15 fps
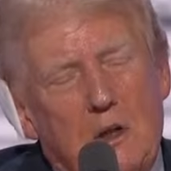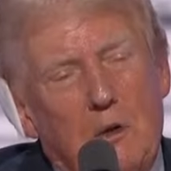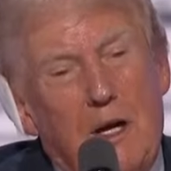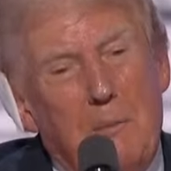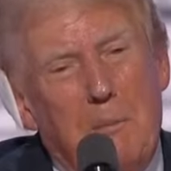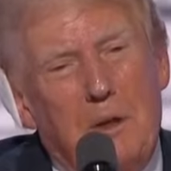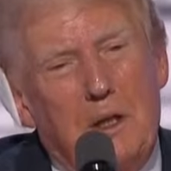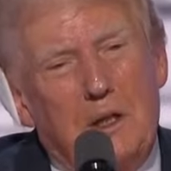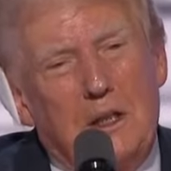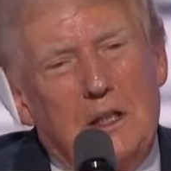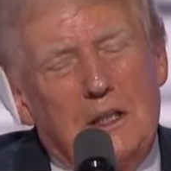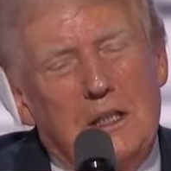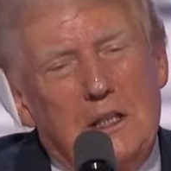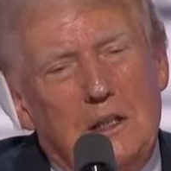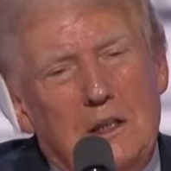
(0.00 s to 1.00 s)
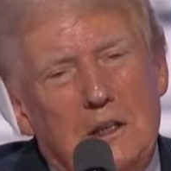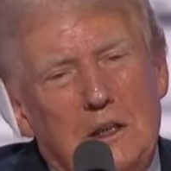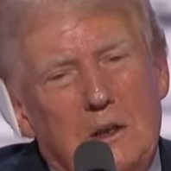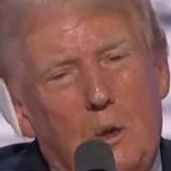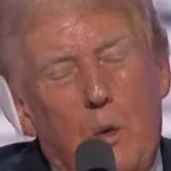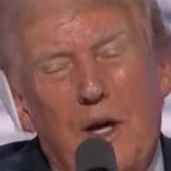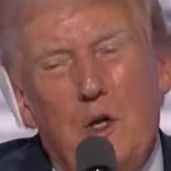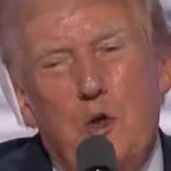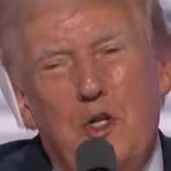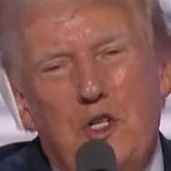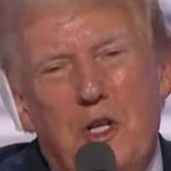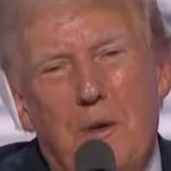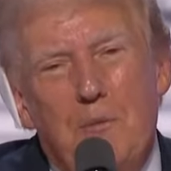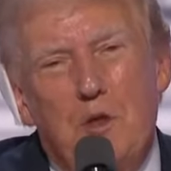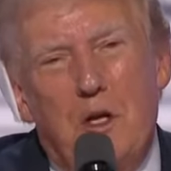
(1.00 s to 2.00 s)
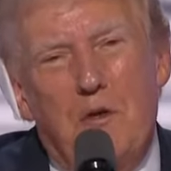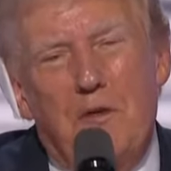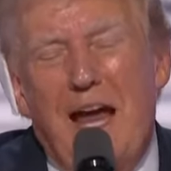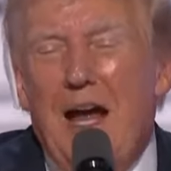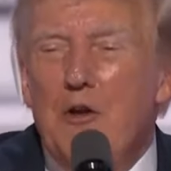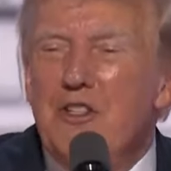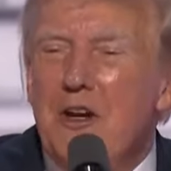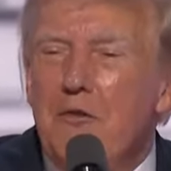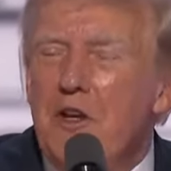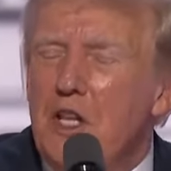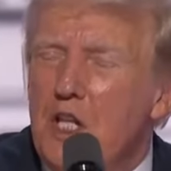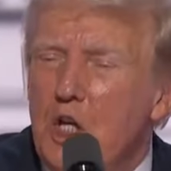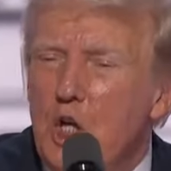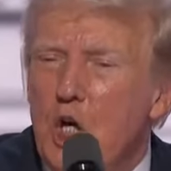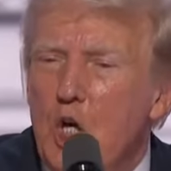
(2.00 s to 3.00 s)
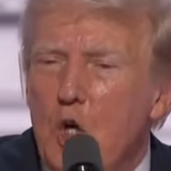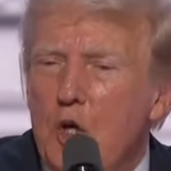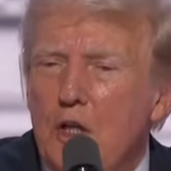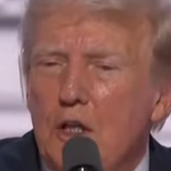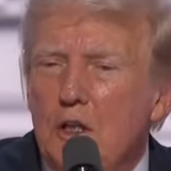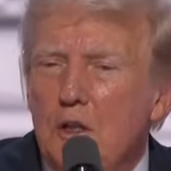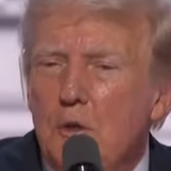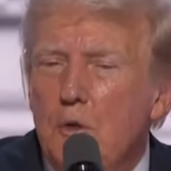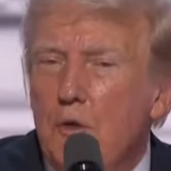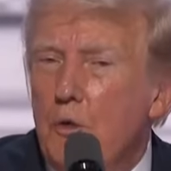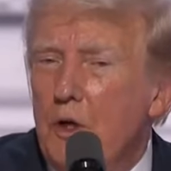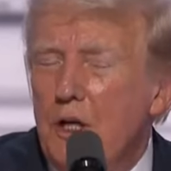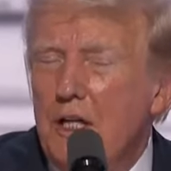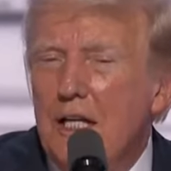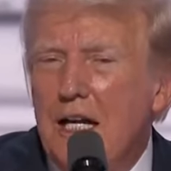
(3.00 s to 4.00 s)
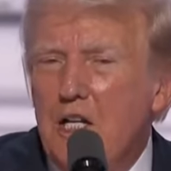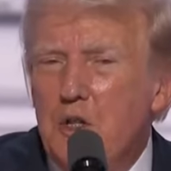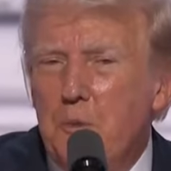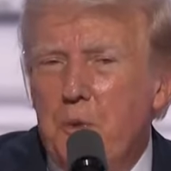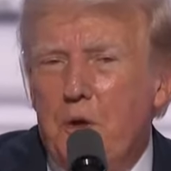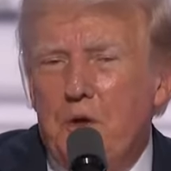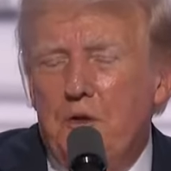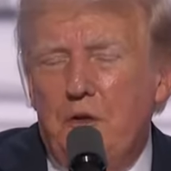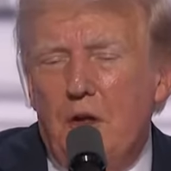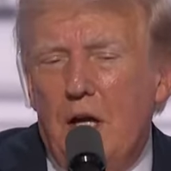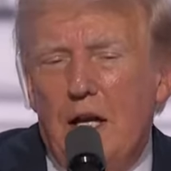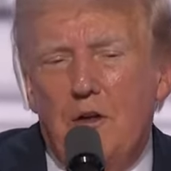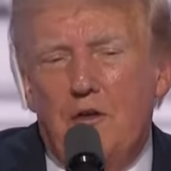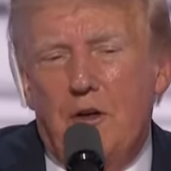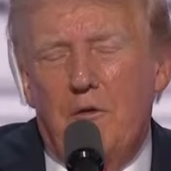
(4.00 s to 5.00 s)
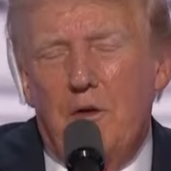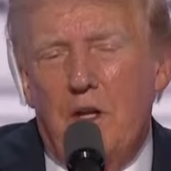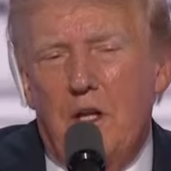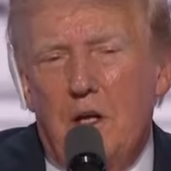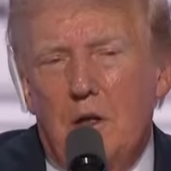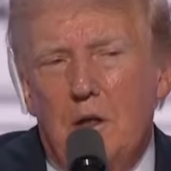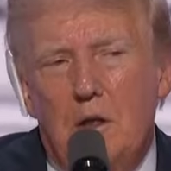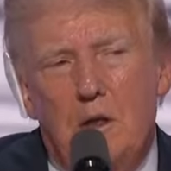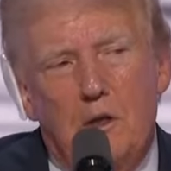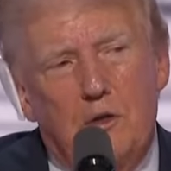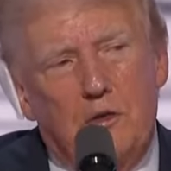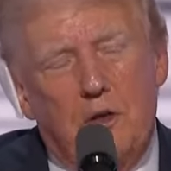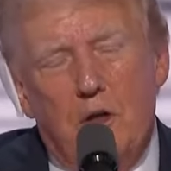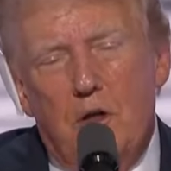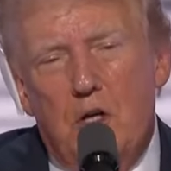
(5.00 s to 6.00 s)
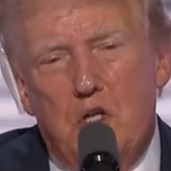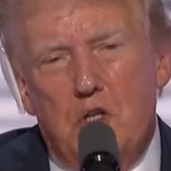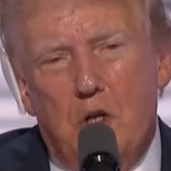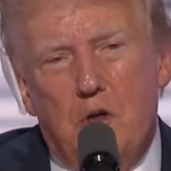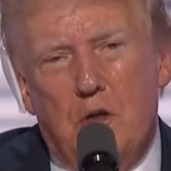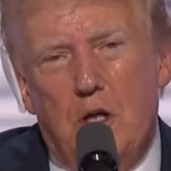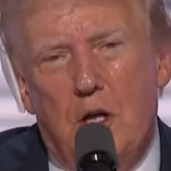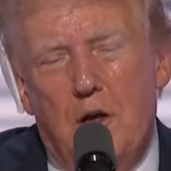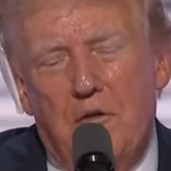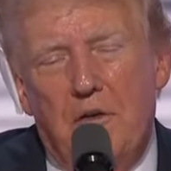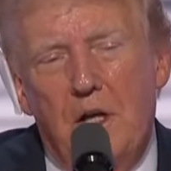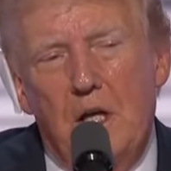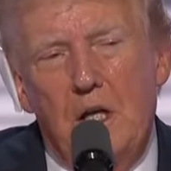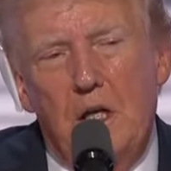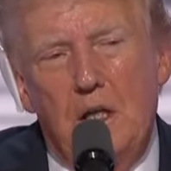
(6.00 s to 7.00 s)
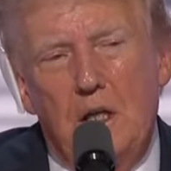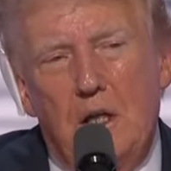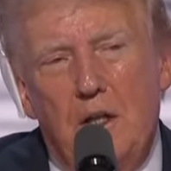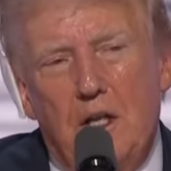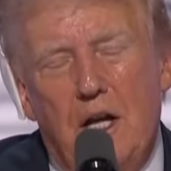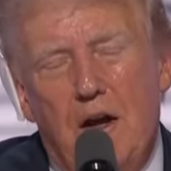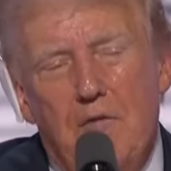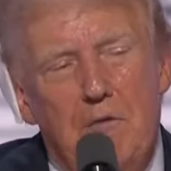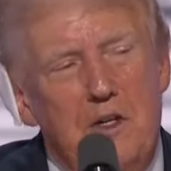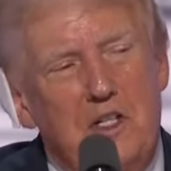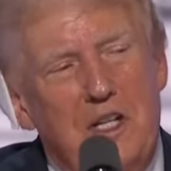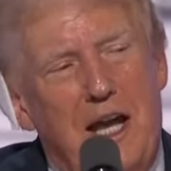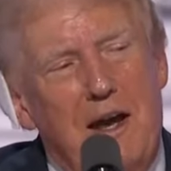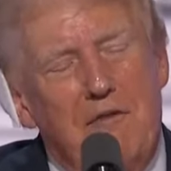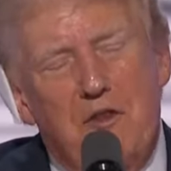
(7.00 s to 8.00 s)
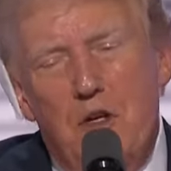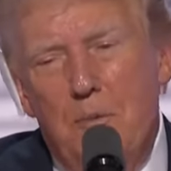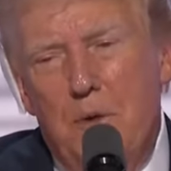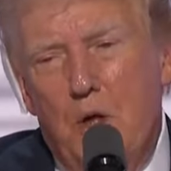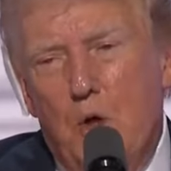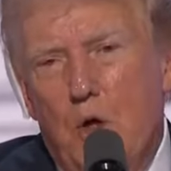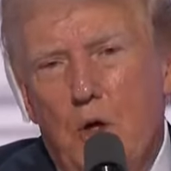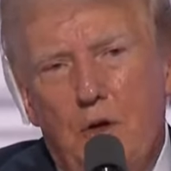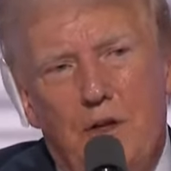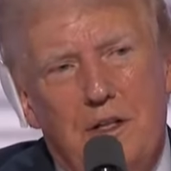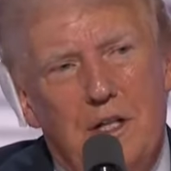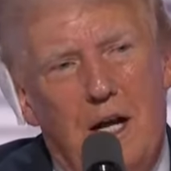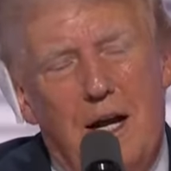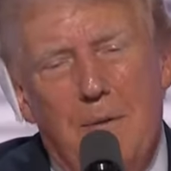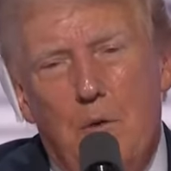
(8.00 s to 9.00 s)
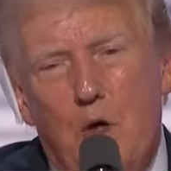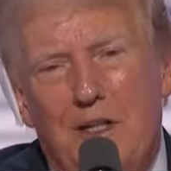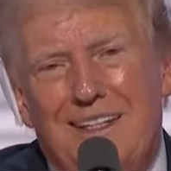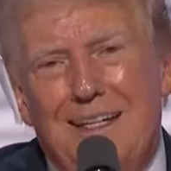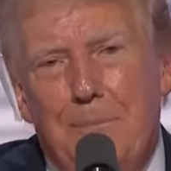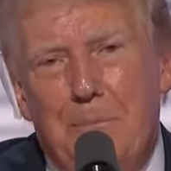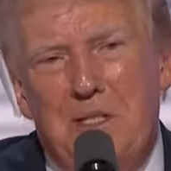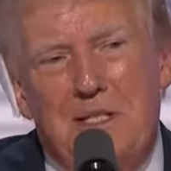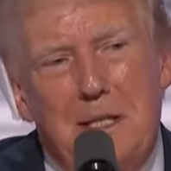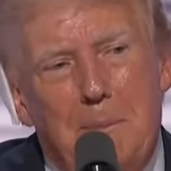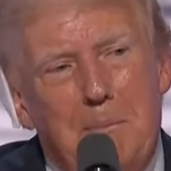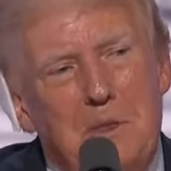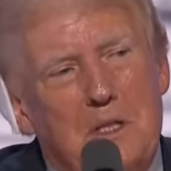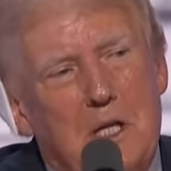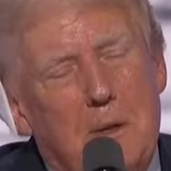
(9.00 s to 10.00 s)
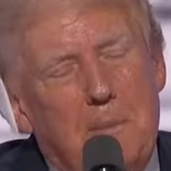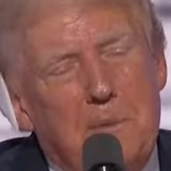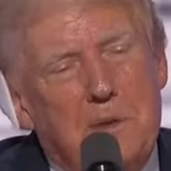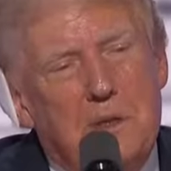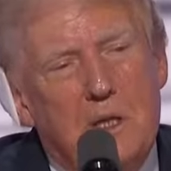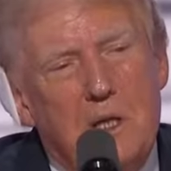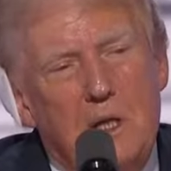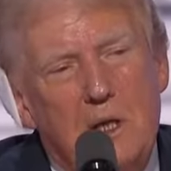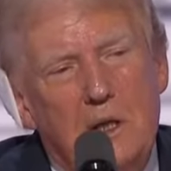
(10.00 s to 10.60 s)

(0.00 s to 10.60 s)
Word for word: great building. And the waitress comes over. How's everything going? really nice person. How's everything? Oh, sir, it's so tough. The government's after me all the time on tips, tips, tips.